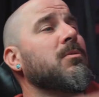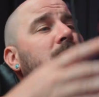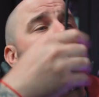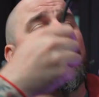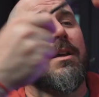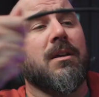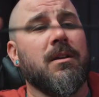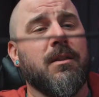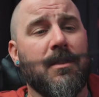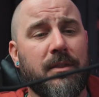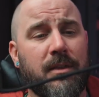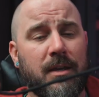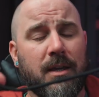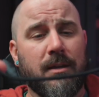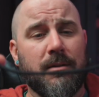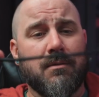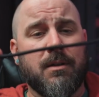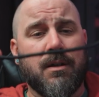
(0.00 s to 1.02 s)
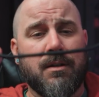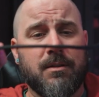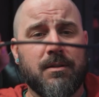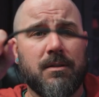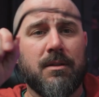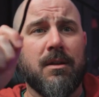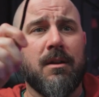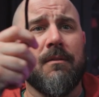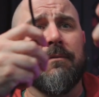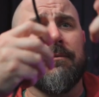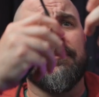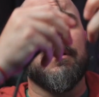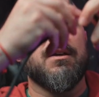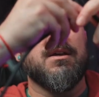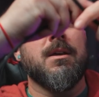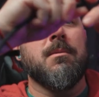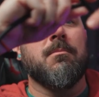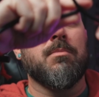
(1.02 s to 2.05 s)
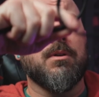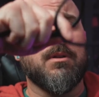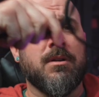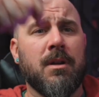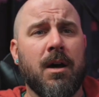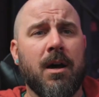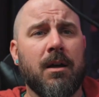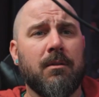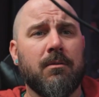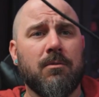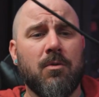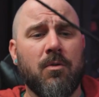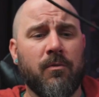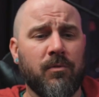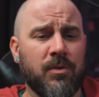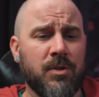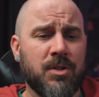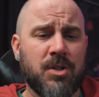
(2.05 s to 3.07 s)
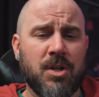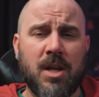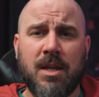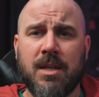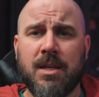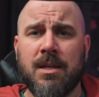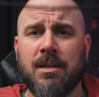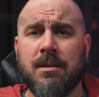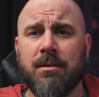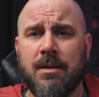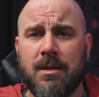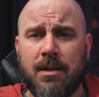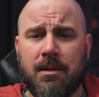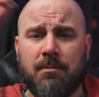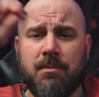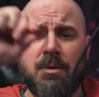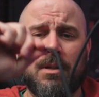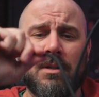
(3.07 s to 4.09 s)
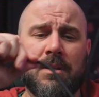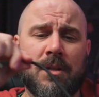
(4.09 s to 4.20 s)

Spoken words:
It's kind of thick, kind of stiff, but not overly janky. But it